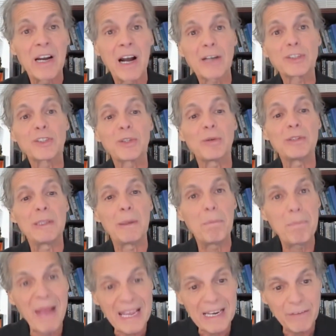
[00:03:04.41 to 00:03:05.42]
are shown to
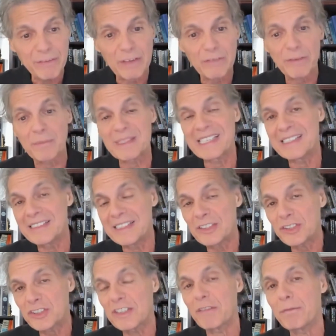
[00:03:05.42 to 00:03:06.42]
benefit from the
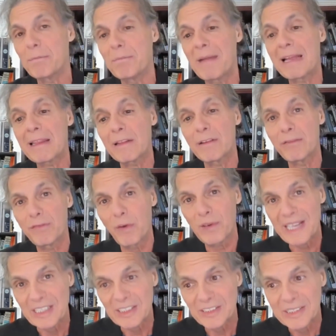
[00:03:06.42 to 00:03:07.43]
addition of
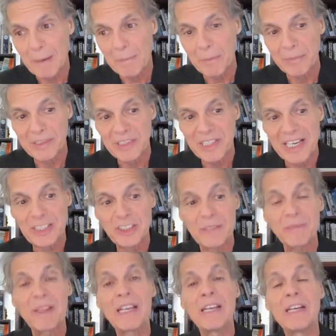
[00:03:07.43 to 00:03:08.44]
methylfolate
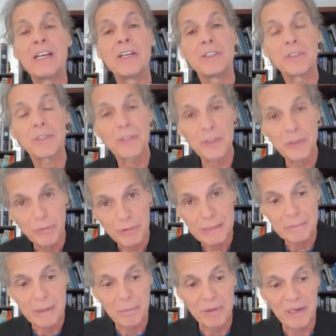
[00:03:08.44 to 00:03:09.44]
supplementation to their
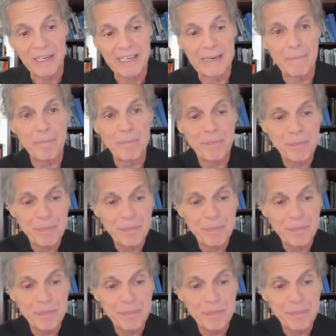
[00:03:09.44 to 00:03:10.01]
treatment plan.